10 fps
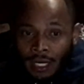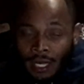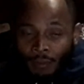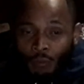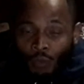
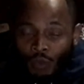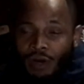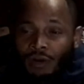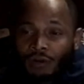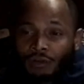like,
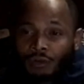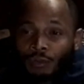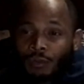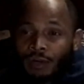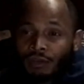where do
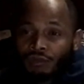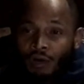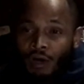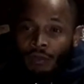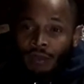we
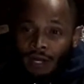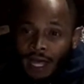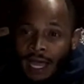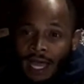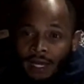draw the
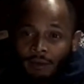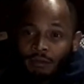line?